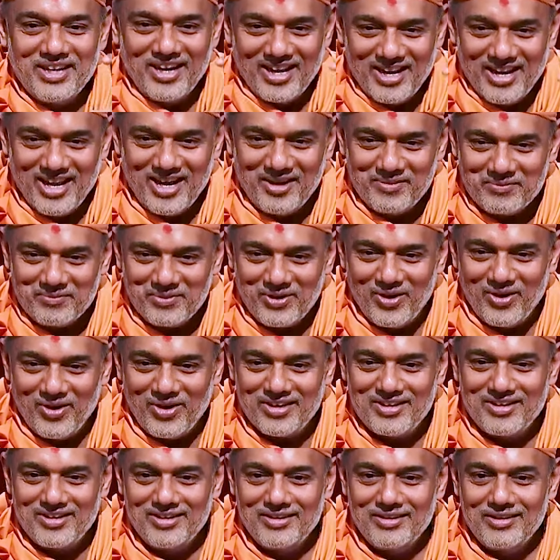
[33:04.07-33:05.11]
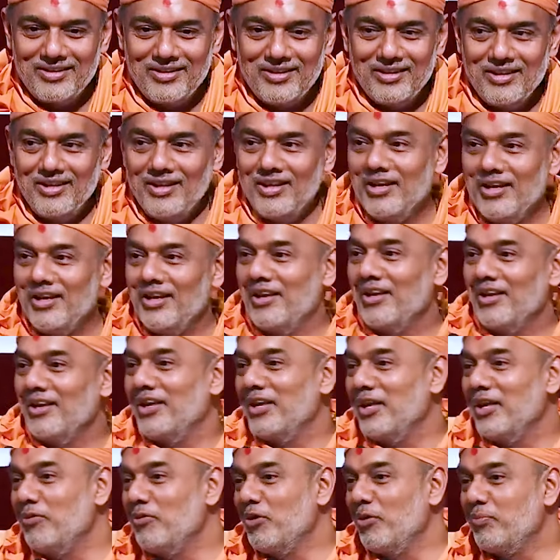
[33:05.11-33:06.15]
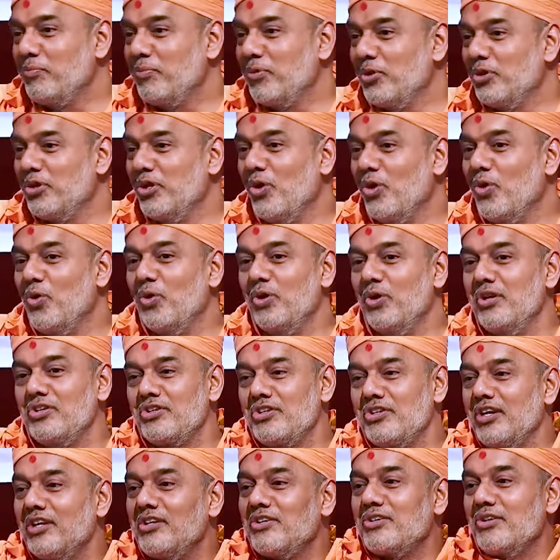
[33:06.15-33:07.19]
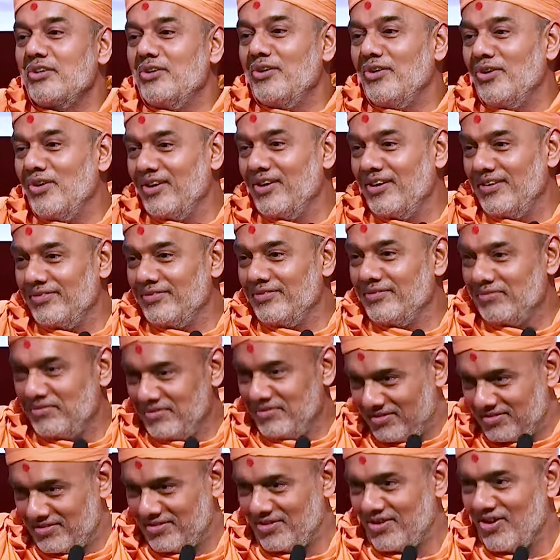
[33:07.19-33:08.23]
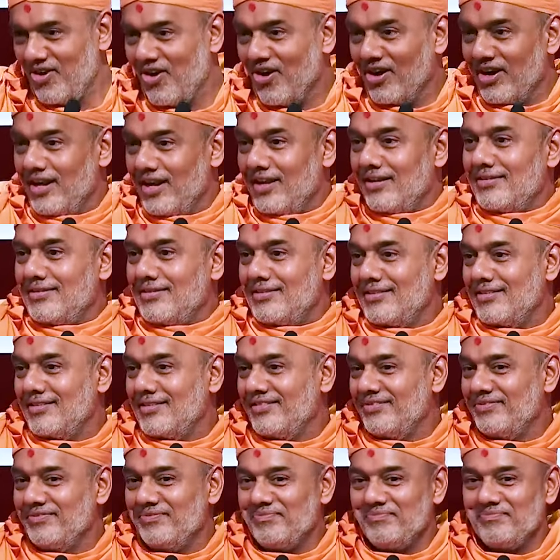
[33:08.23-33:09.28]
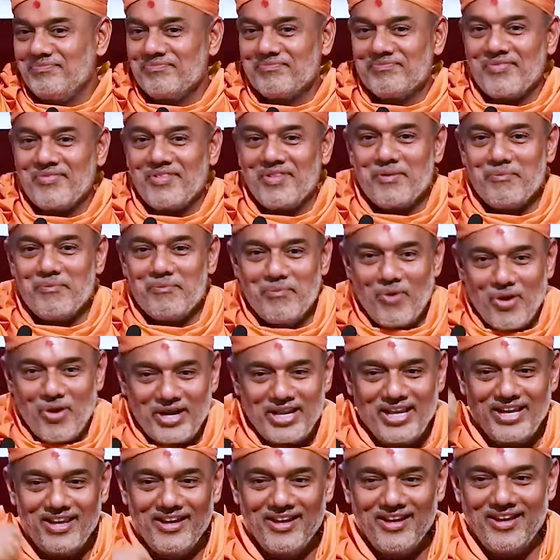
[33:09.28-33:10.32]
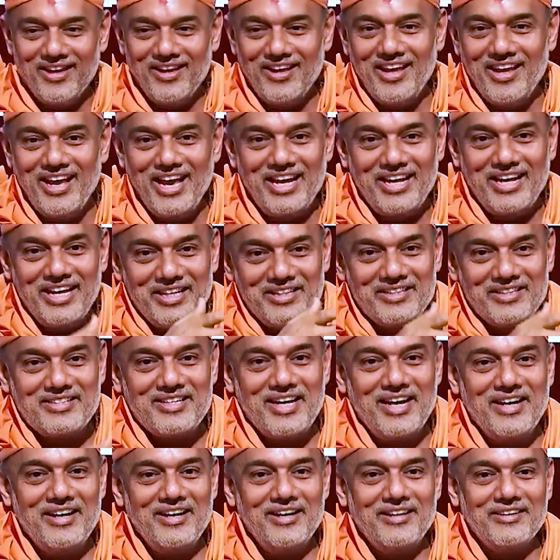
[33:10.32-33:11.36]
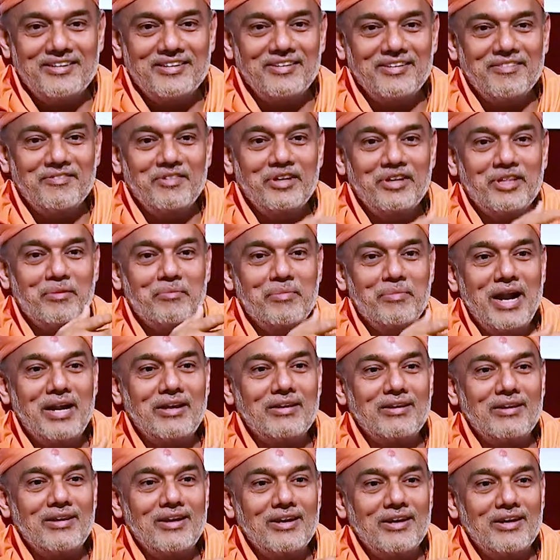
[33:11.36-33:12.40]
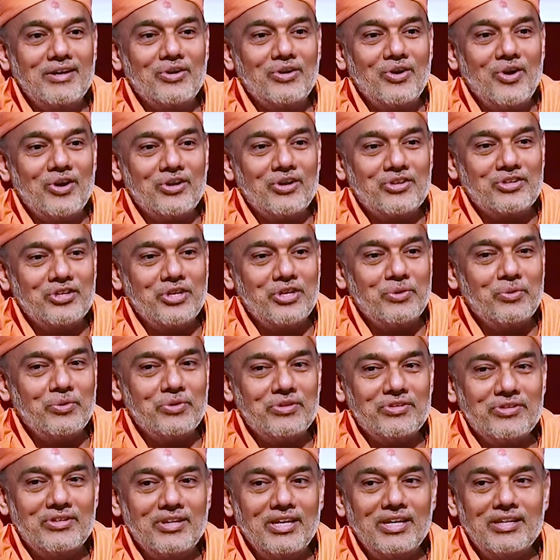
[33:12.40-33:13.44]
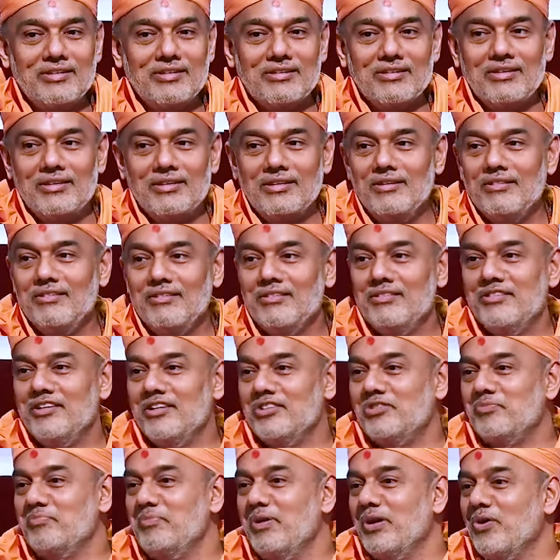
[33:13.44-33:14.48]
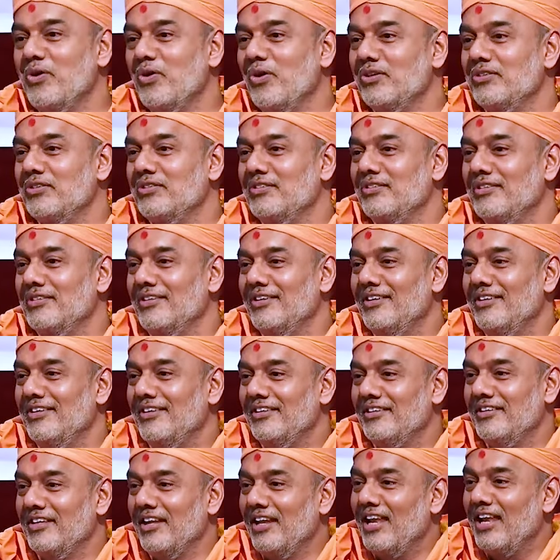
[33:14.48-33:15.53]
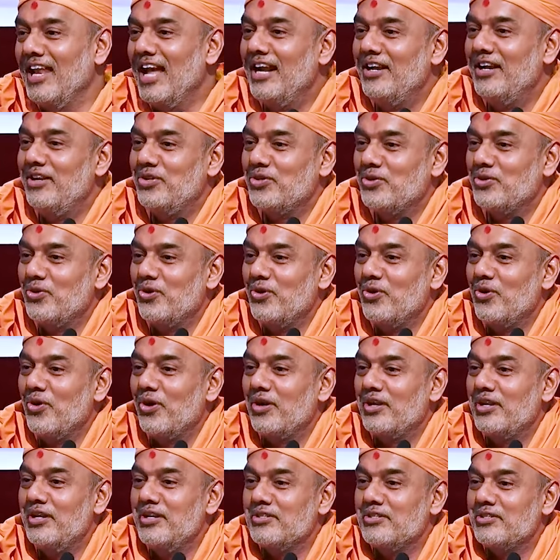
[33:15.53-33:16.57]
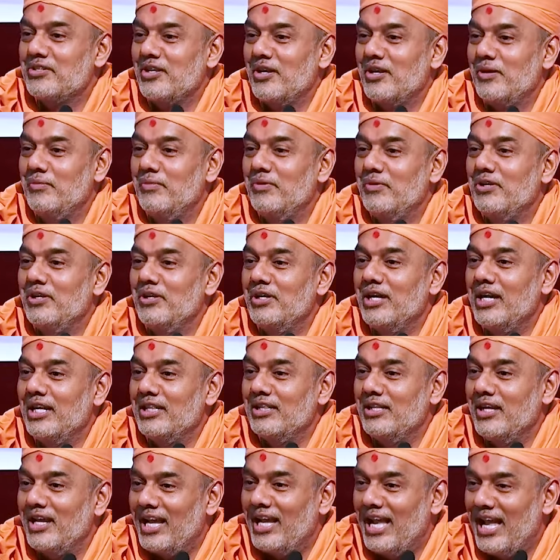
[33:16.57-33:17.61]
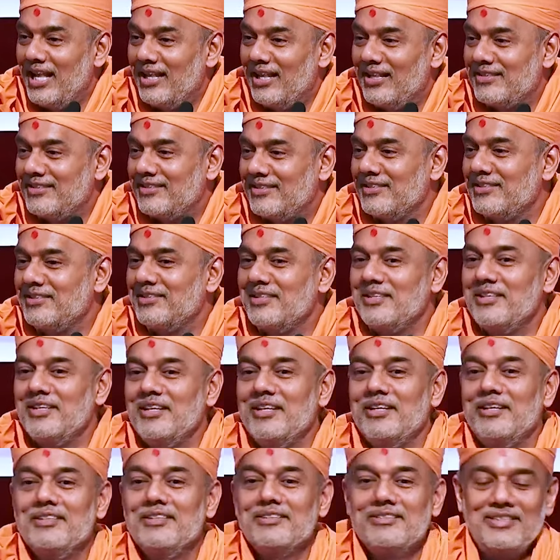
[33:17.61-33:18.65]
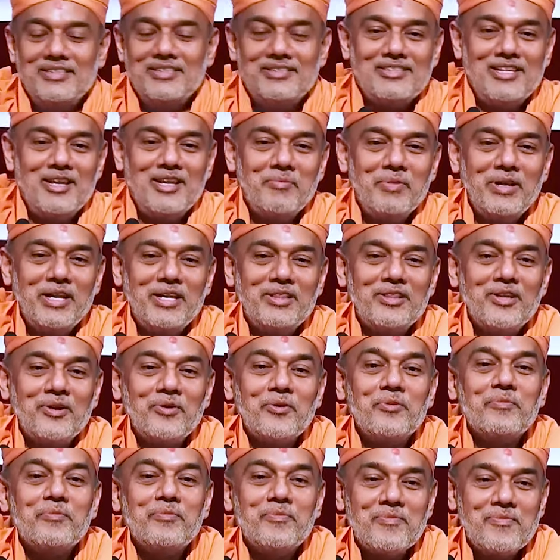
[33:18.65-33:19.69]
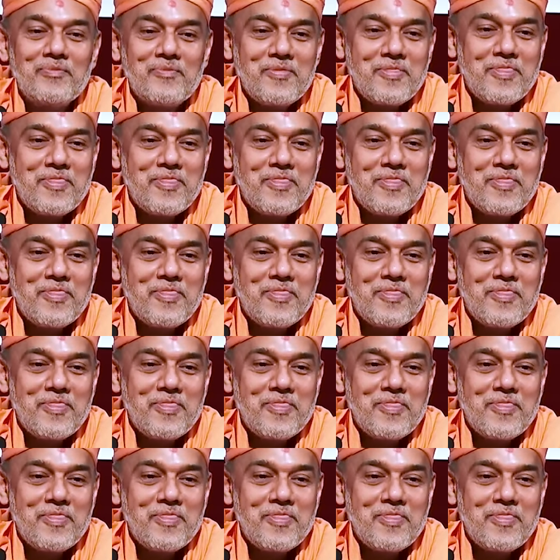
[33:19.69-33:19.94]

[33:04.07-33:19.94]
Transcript: the alarm clock, he would put the whole shit on his body and inside it with a battery and a torch he would see it just because the light should not disturb the else sitting sleeping in the room.